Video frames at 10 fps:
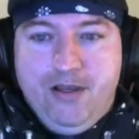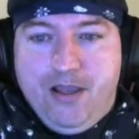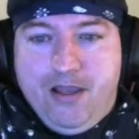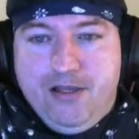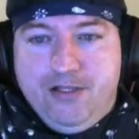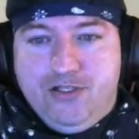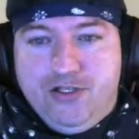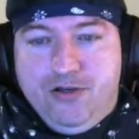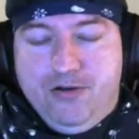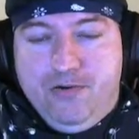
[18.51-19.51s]
It's
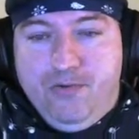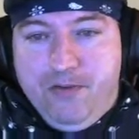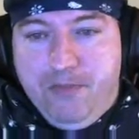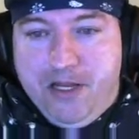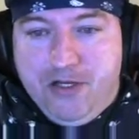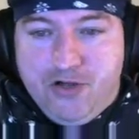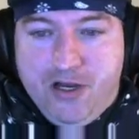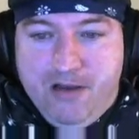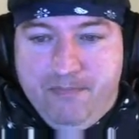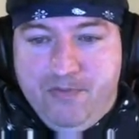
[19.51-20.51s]
a 1 mana
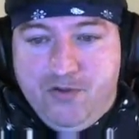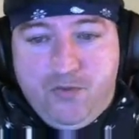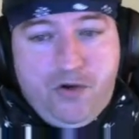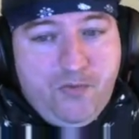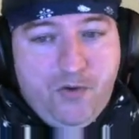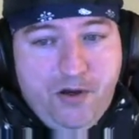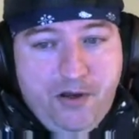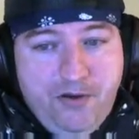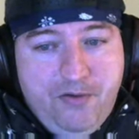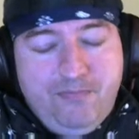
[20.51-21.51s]
drop, it's
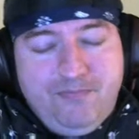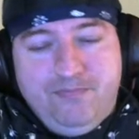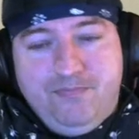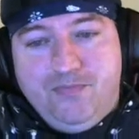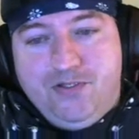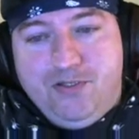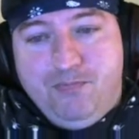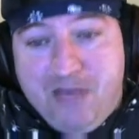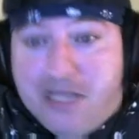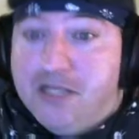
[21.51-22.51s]
1/1, it's a
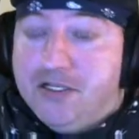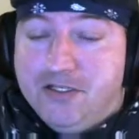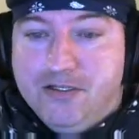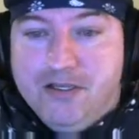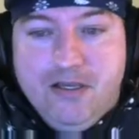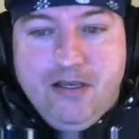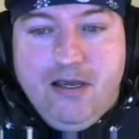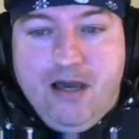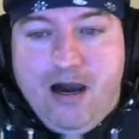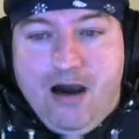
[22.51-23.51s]
beast,
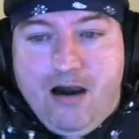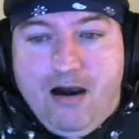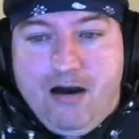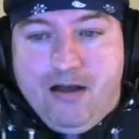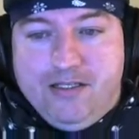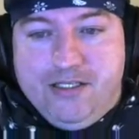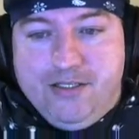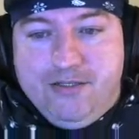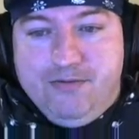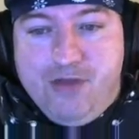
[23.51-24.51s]
it's
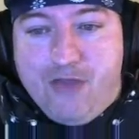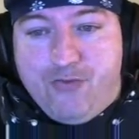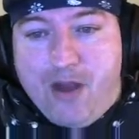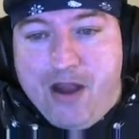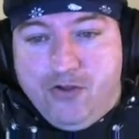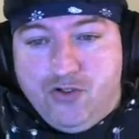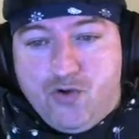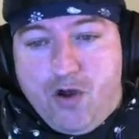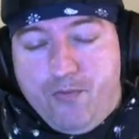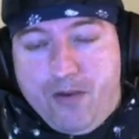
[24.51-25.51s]
Death Rattle,
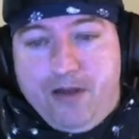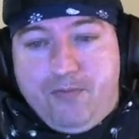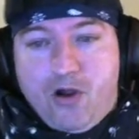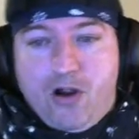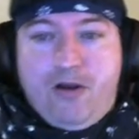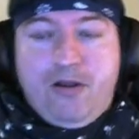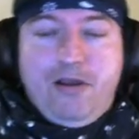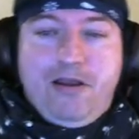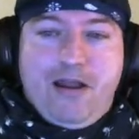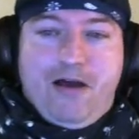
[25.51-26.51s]
draw a random card.
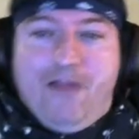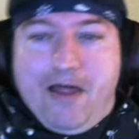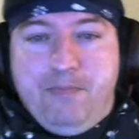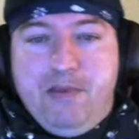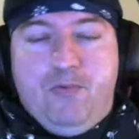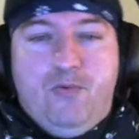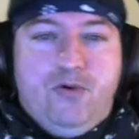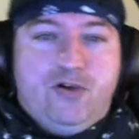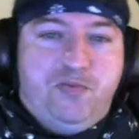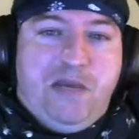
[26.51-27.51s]
Now a lot of people were
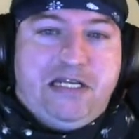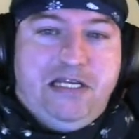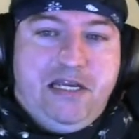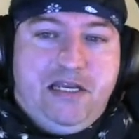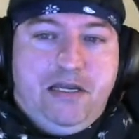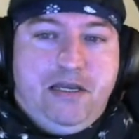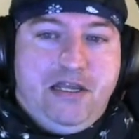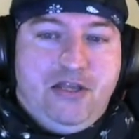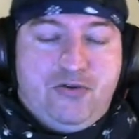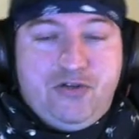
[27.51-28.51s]
expecting
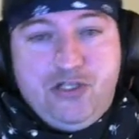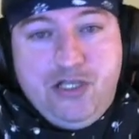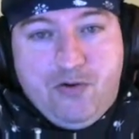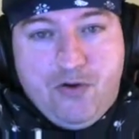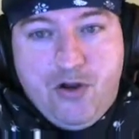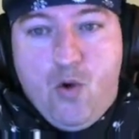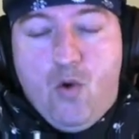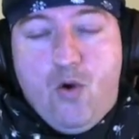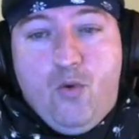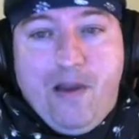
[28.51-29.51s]
either a secret or
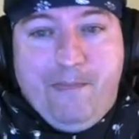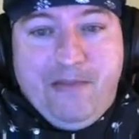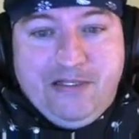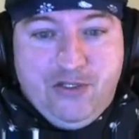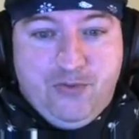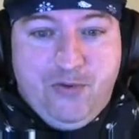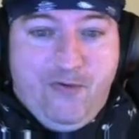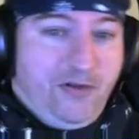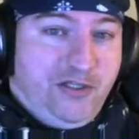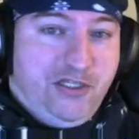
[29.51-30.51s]
a weapon, since we've
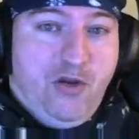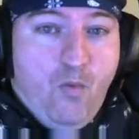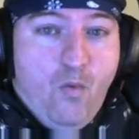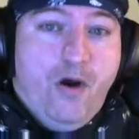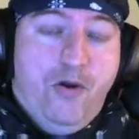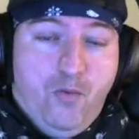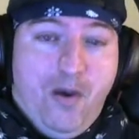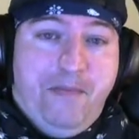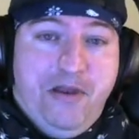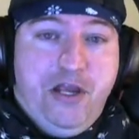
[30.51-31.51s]
only seen one
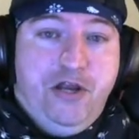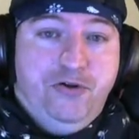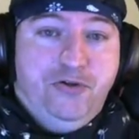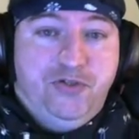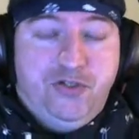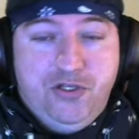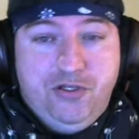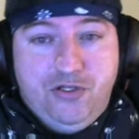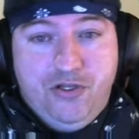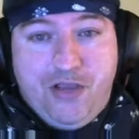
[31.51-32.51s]
weapon introduced
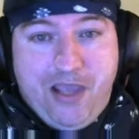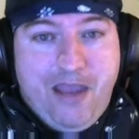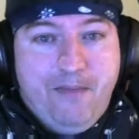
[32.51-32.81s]
to the game.